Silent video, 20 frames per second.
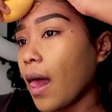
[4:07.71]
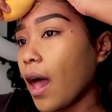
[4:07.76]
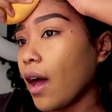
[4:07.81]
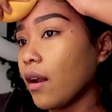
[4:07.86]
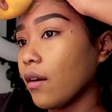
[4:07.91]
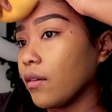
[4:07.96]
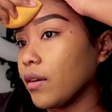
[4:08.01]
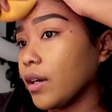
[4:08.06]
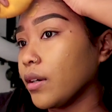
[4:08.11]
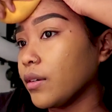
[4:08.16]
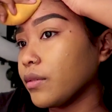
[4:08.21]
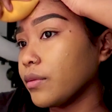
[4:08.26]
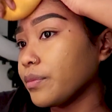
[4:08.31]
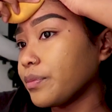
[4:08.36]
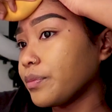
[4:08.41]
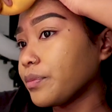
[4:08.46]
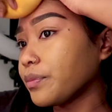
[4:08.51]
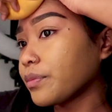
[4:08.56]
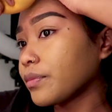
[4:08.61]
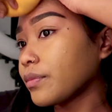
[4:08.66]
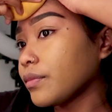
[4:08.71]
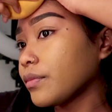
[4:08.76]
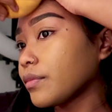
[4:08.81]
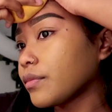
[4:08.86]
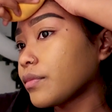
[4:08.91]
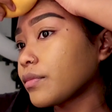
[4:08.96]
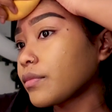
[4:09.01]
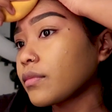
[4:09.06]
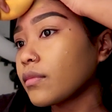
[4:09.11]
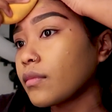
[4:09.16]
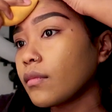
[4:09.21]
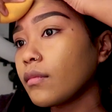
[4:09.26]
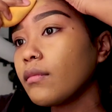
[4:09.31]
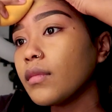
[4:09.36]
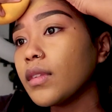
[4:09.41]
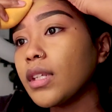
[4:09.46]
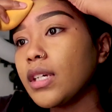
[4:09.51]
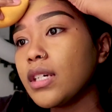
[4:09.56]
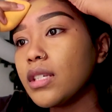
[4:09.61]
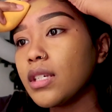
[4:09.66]
I don't know,
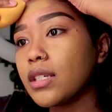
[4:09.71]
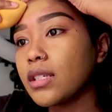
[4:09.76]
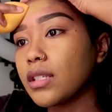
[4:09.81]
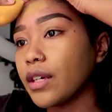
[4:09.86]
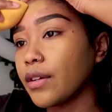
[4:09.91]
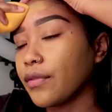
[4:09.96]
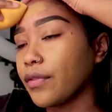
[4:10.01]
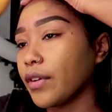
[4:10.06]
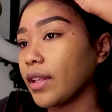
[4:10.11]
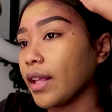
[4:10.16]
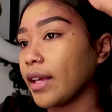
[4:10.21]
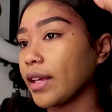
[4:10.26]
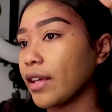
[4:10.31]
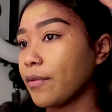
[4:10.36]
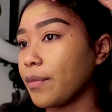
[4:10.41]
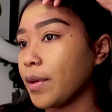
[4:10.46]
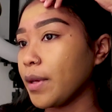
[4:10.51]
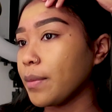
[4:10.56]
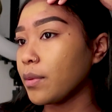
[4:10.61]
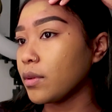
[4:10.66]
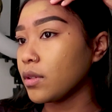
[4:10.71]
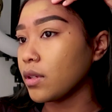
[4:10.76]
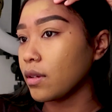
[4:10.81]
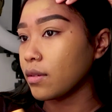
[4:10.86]
it's just different. Like if people